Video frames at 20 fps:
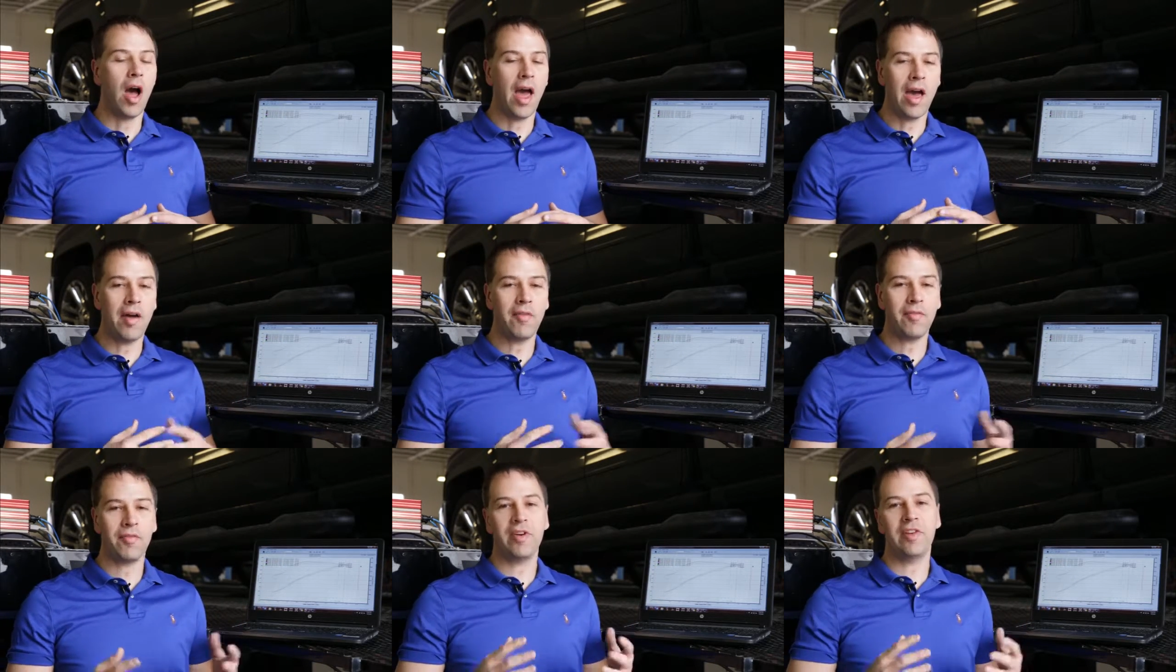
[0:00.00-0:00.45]

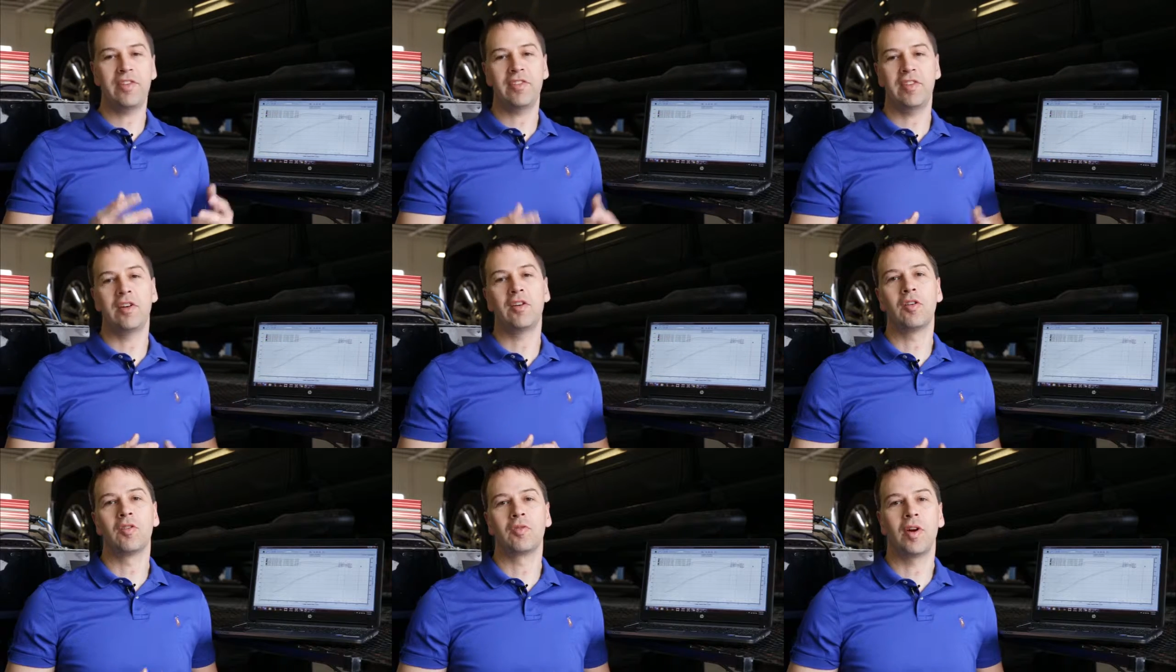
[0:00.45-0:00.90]
Every
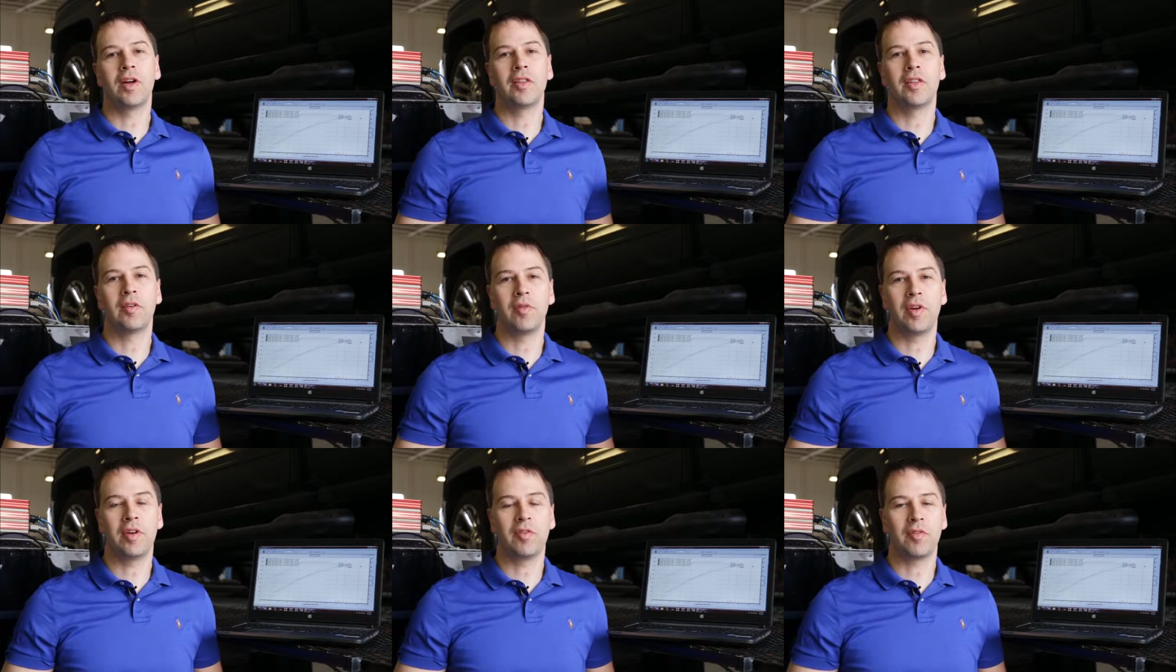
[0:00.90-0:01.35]
single run
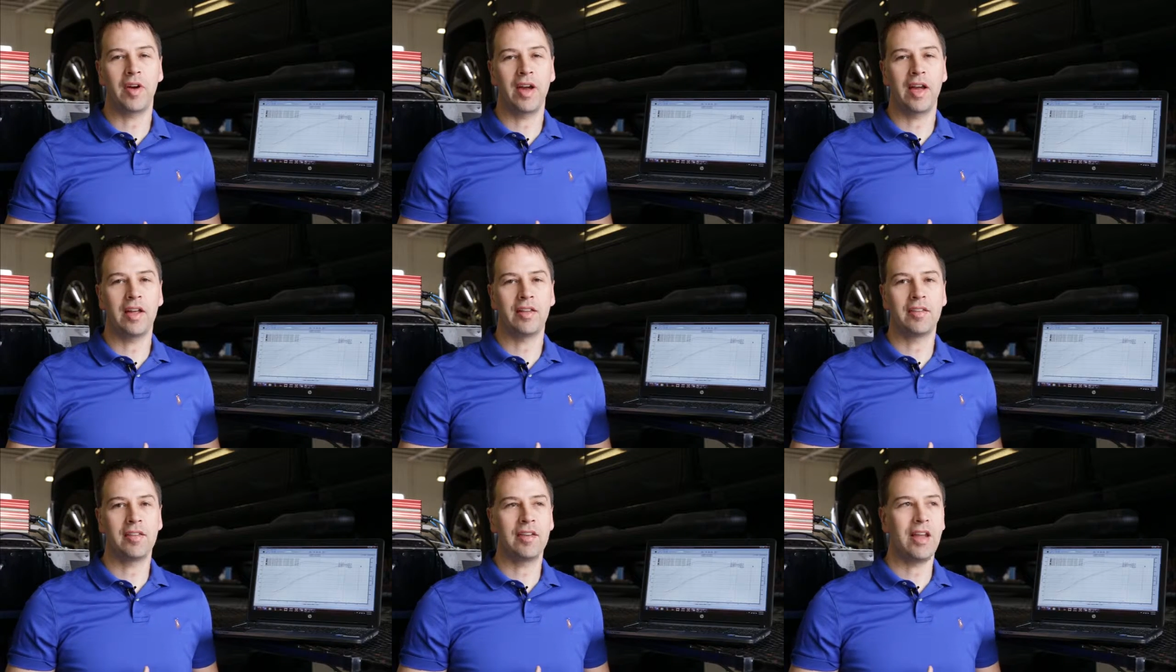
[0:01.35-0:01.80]
that we
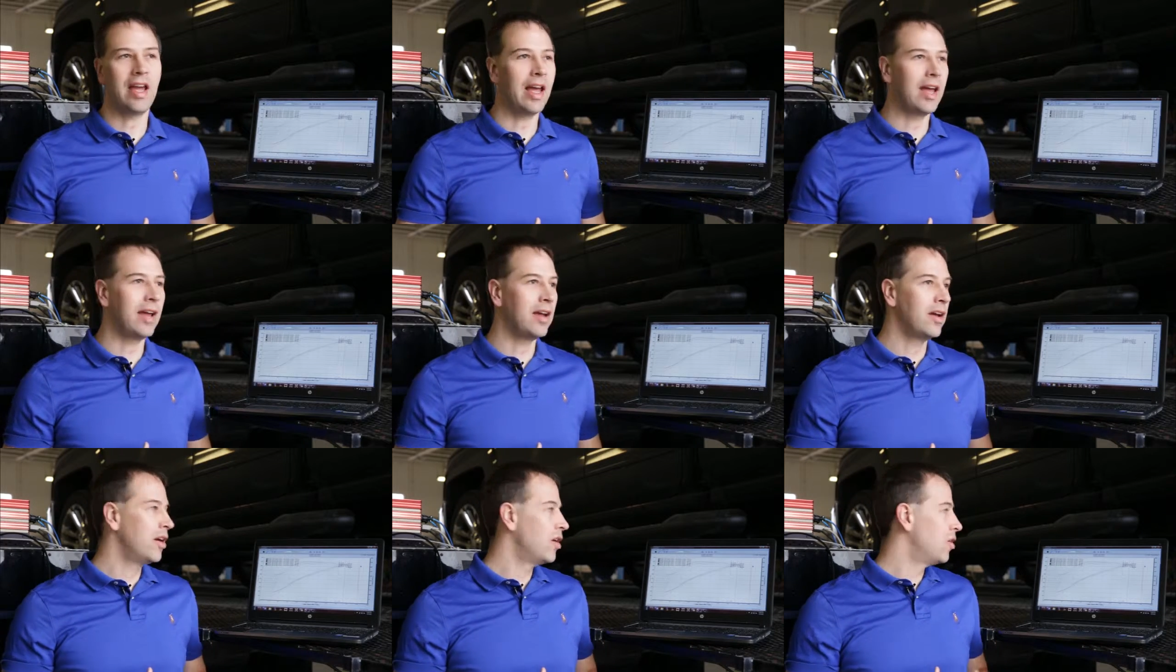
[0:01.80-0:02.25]
ran
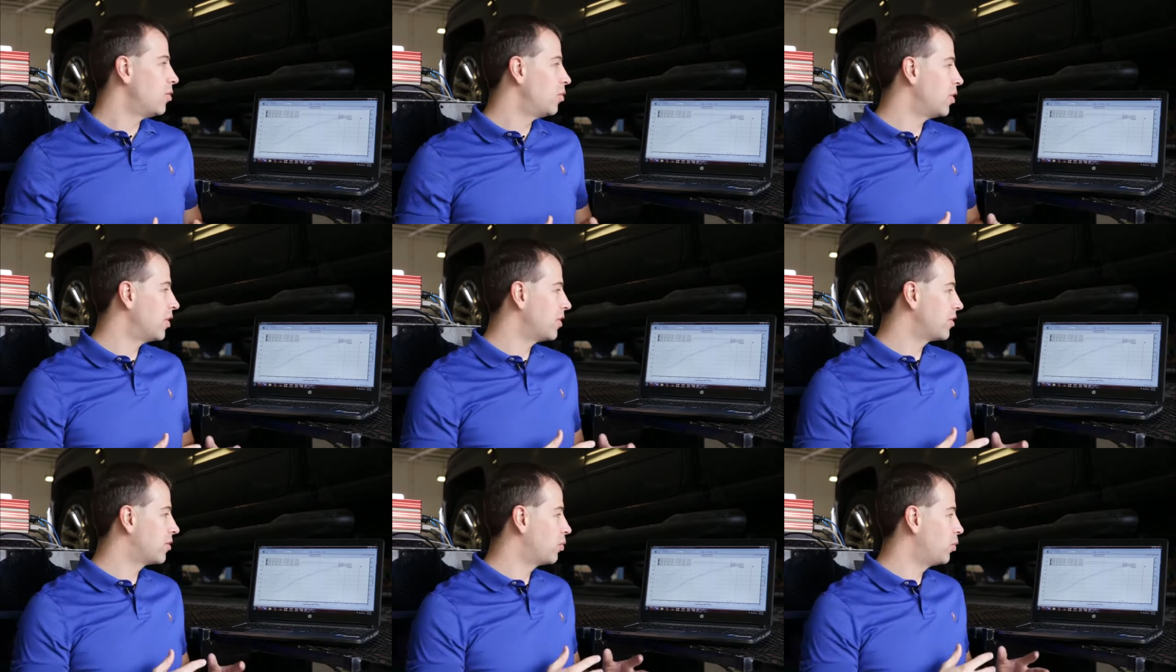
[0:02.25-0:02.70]
today
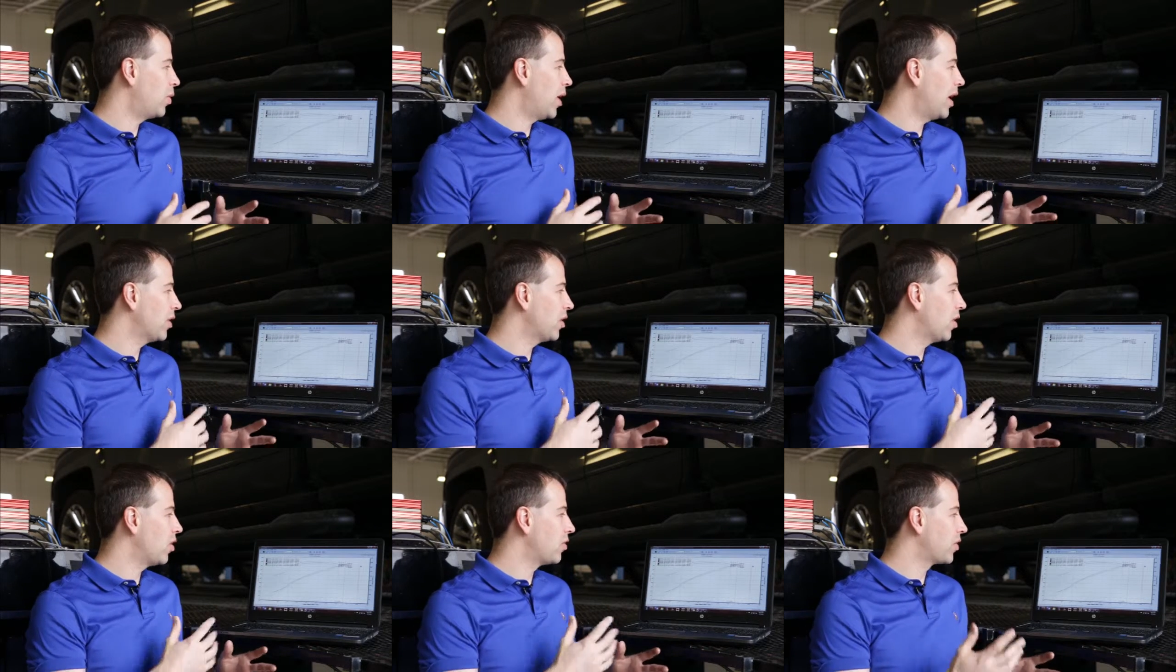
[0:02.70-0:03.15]
was
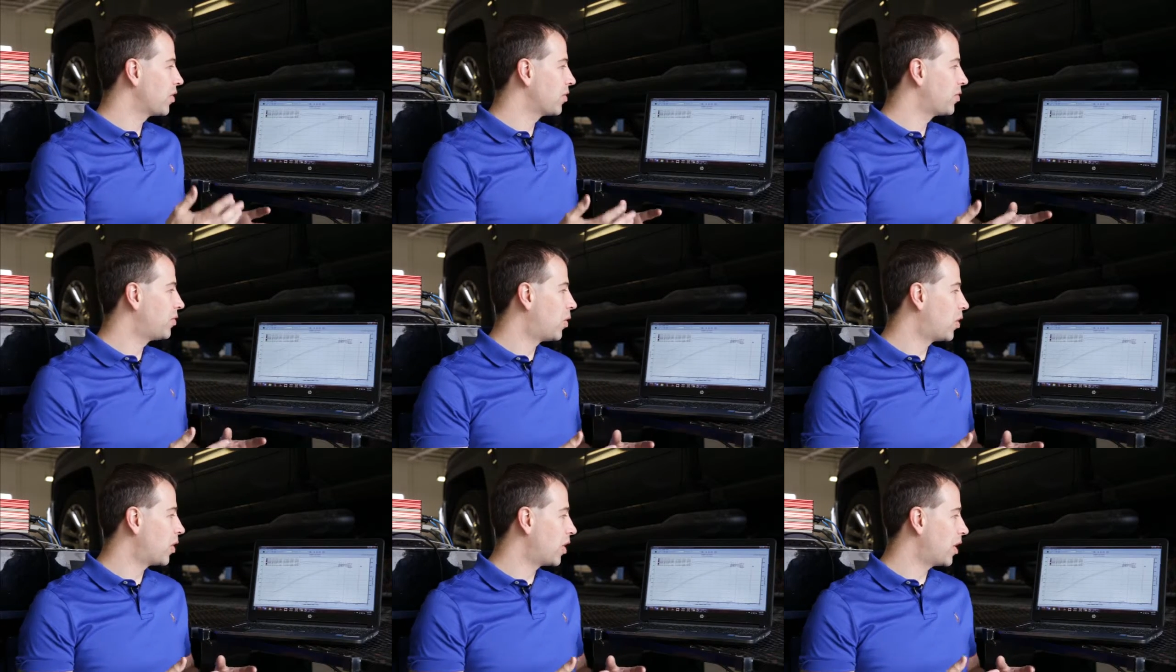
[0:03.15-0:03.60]
well over
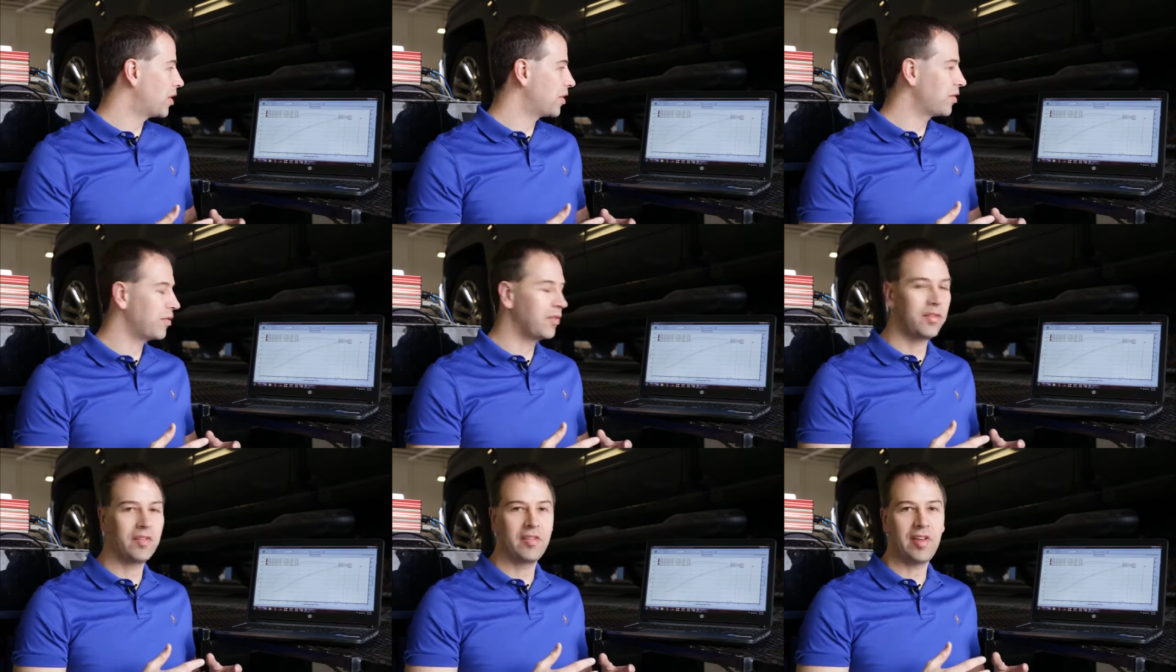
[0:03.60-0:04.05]

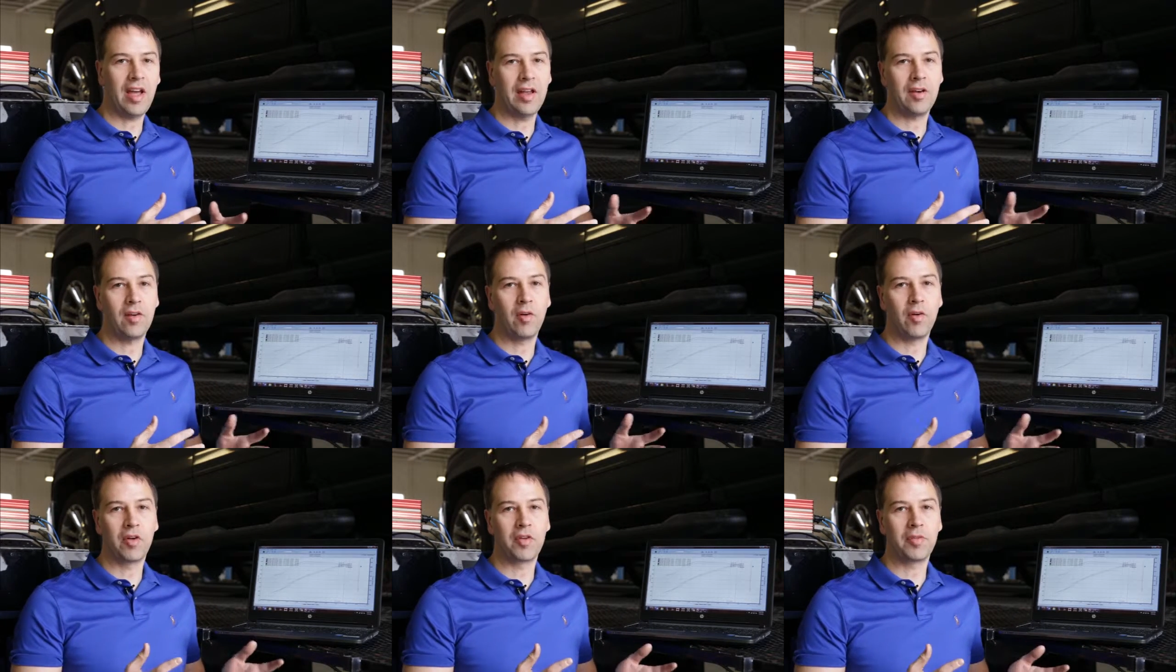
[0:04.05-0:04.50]

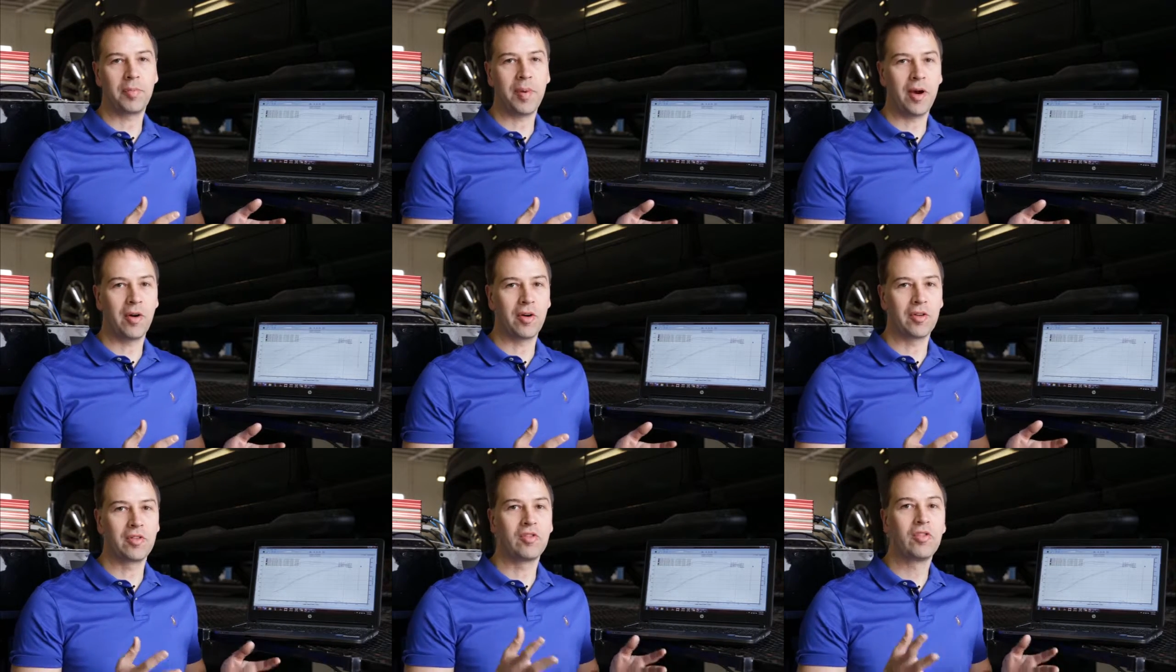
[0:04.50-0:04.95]
410
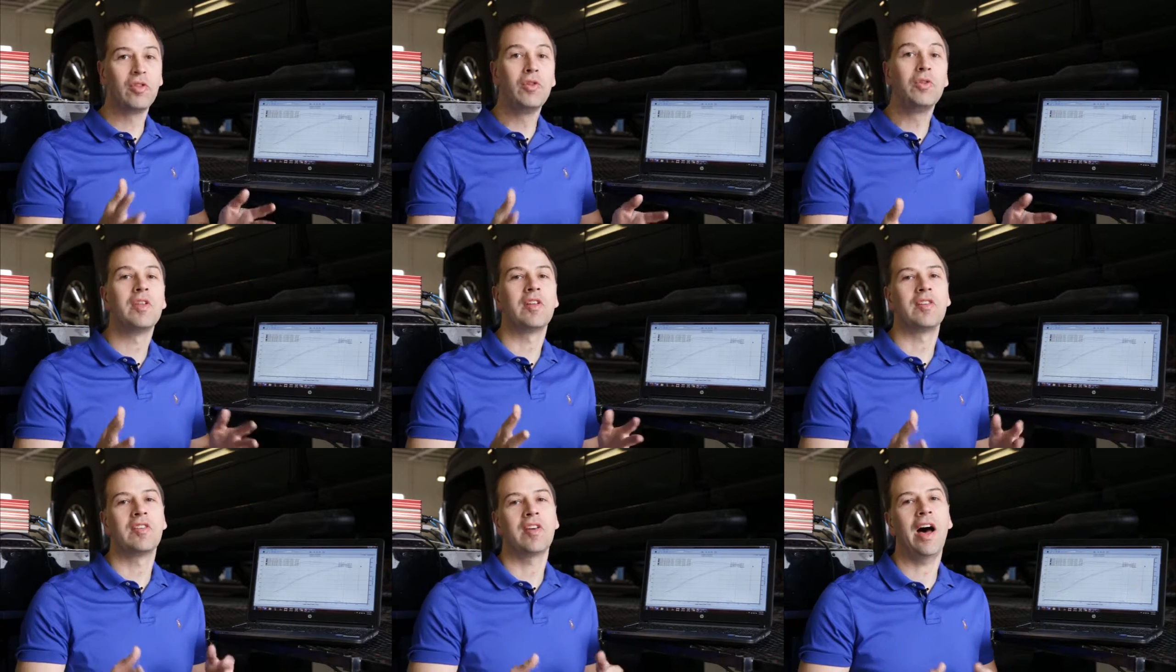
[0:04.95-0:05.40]
horsepower to
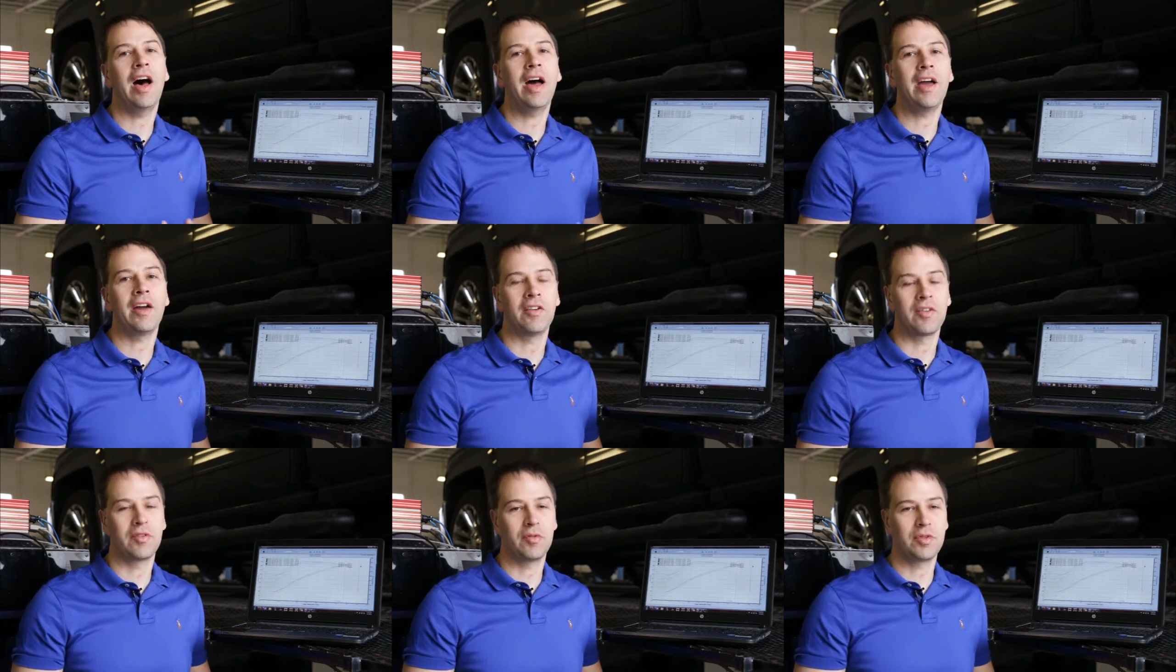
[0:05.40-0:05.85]
the tires,